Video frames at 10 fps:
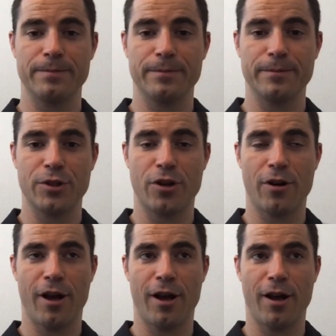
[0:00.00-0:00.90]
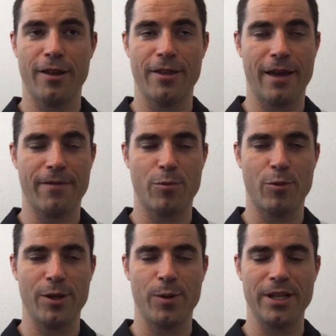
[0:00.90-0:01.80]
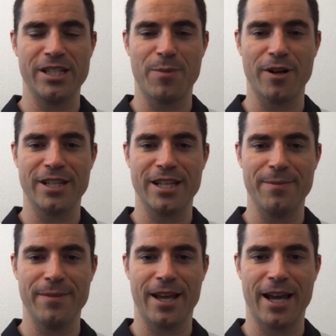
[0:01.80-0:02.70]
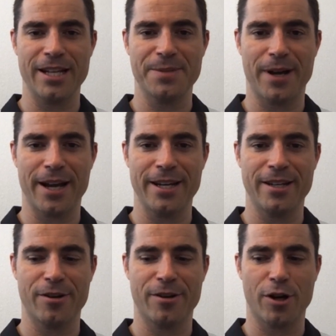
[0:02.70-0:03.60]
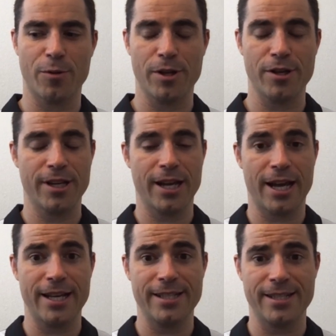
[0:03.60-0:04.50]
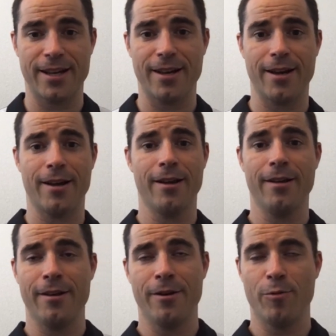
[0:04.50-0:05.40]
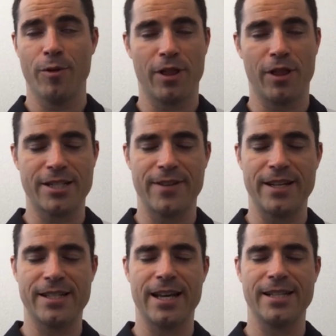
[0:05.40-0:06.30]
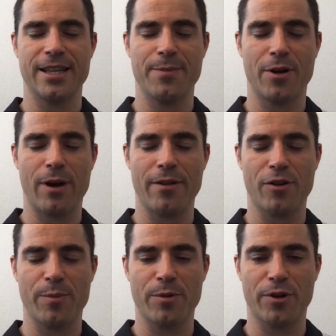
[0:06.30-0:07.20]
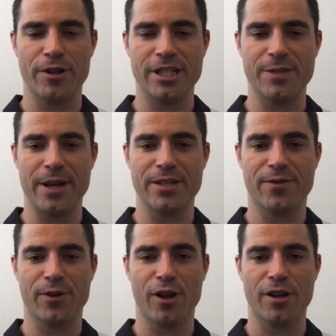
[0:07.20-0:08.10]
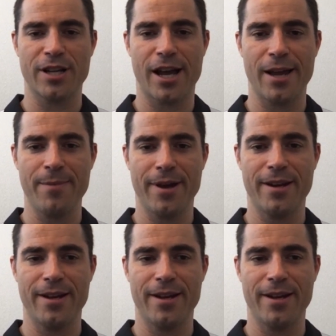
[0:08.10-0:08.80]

Sure. They have a really smart team. The guys behind it are really good guys with lots of insights. They've been around the cryptocurrency space for a long time, and